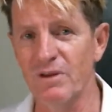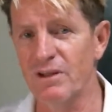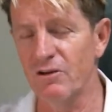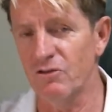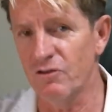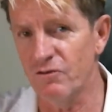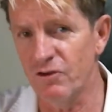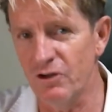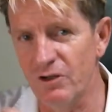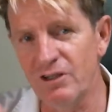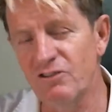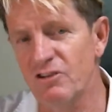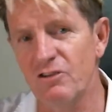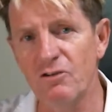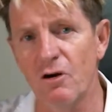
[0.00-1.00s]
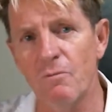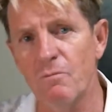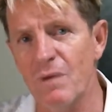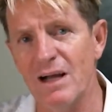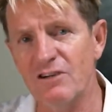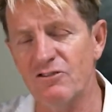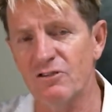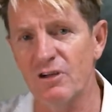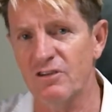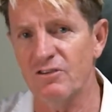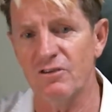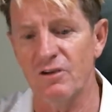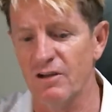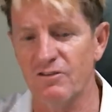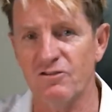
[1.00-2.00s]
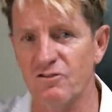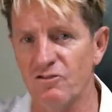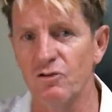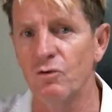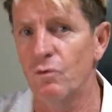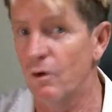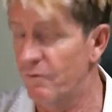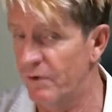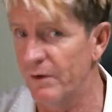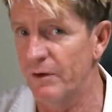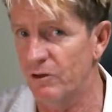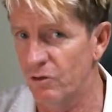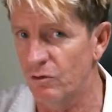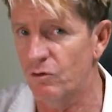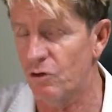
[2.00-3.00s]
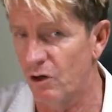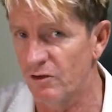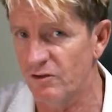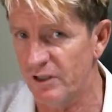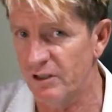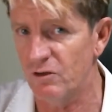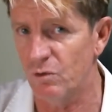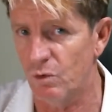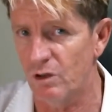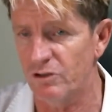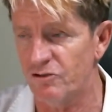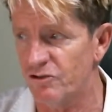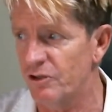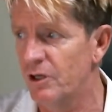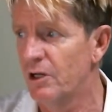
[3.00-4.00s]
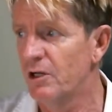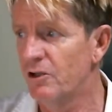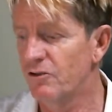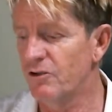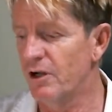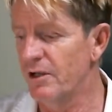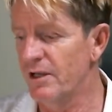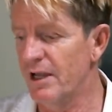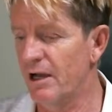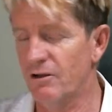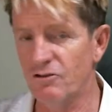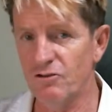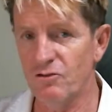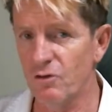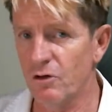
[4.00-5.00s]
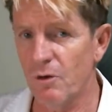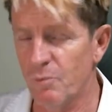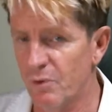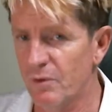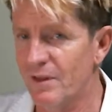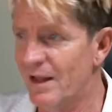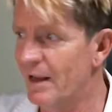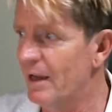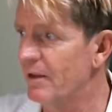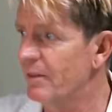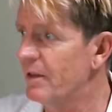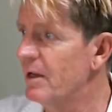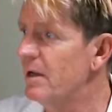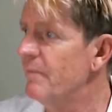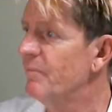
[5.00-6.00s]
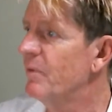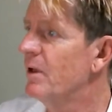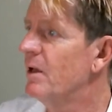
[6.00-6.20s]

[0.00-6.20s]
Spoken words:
But there was a few, not much. It's still very good content to watch. So yeah, I just thought I'd put that out there.